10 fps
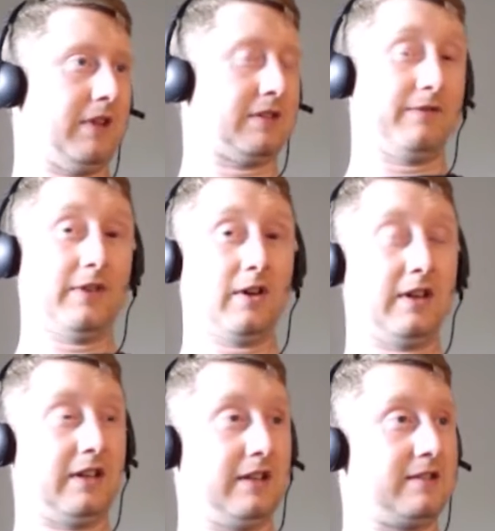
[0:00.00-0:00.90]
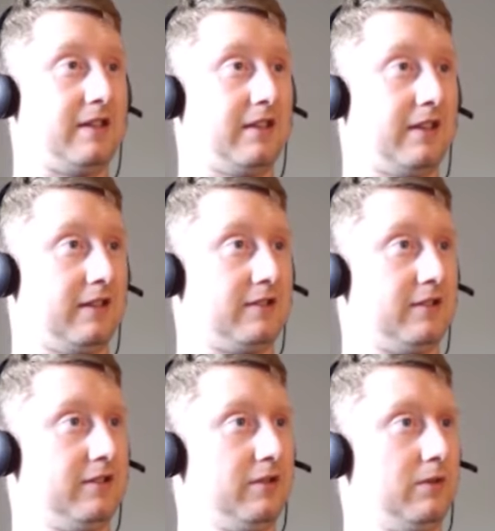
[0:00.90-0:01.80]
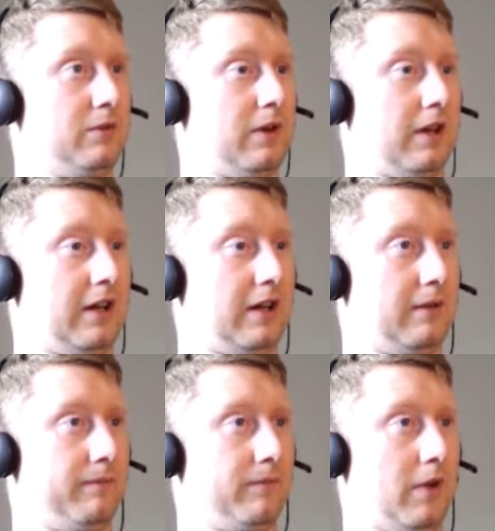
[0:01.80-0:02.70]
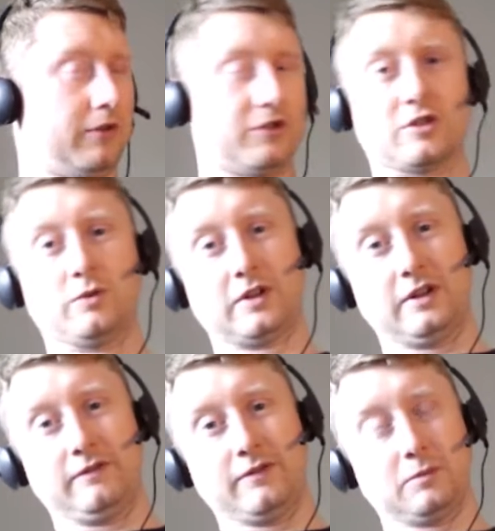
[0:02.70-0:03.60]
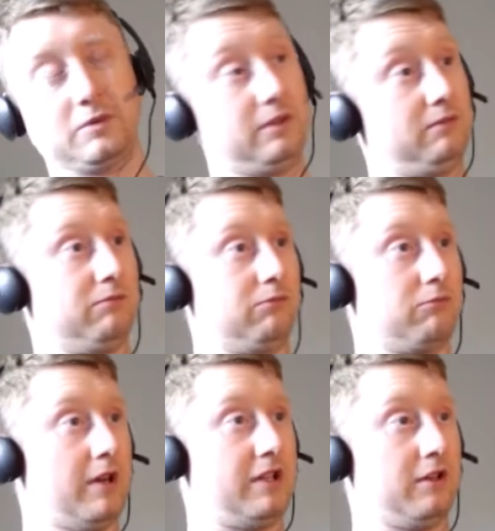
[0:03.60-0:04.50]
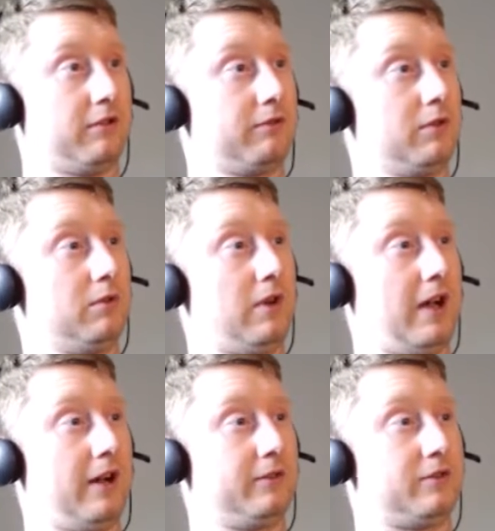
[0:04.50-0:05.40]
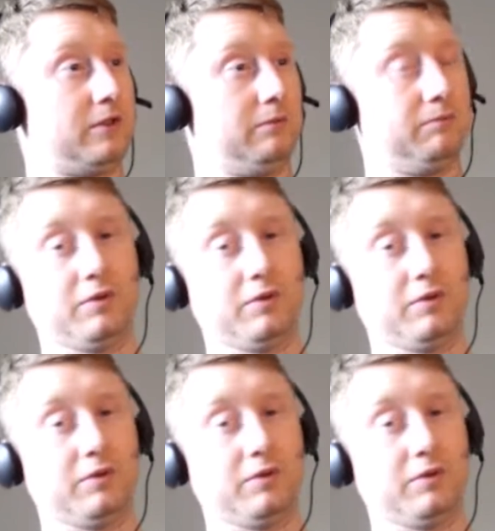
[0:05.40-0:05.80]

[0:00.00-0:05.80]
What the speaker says: It's a very easy thing to do. I'll just quickly verbally run you through how to